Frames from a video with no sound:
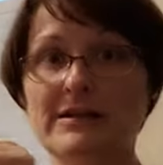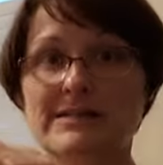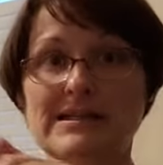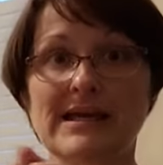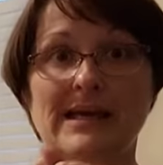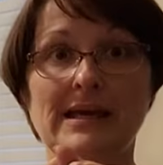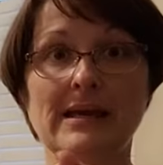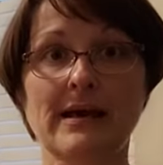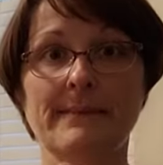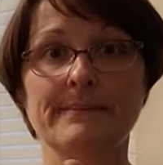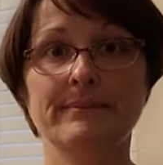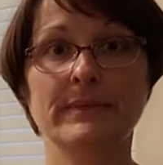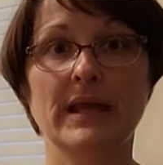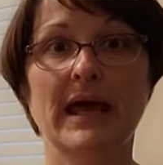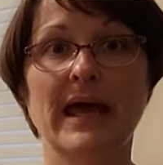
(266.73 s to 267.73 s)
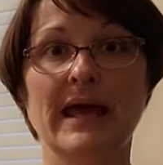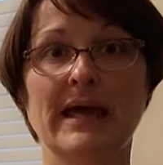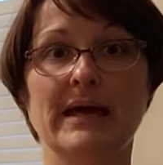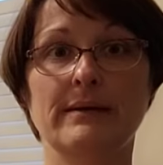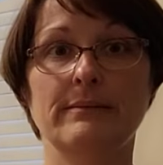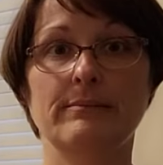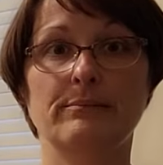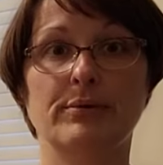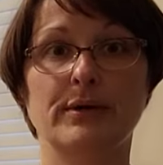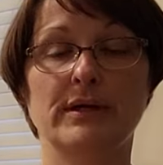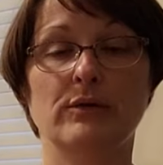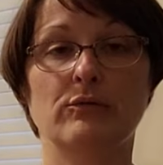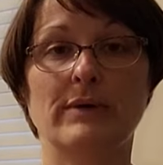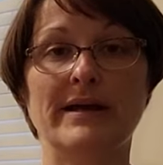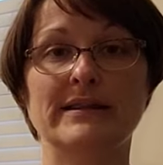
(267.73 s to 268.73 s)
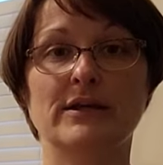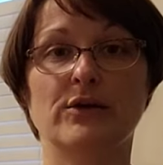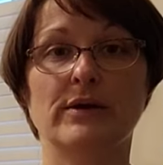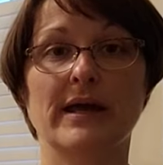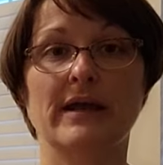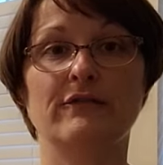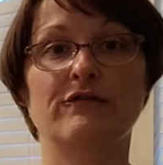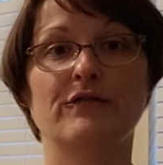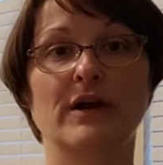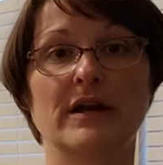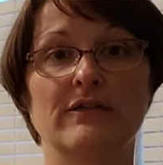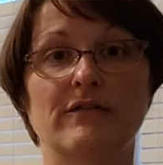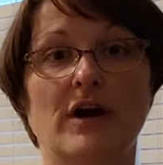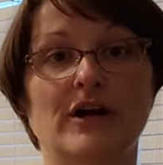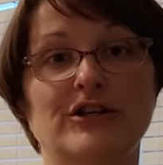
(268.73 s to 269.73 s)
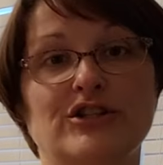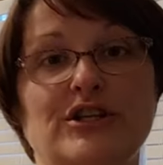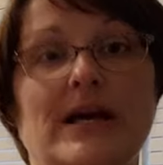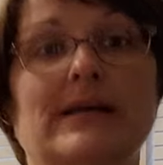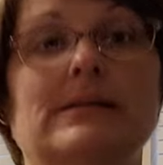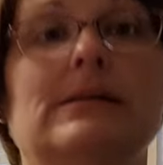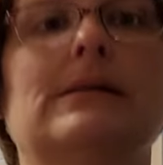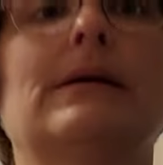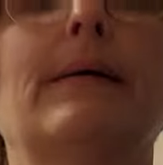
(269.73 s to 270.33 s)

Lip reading: T and put it right there in front of our chest.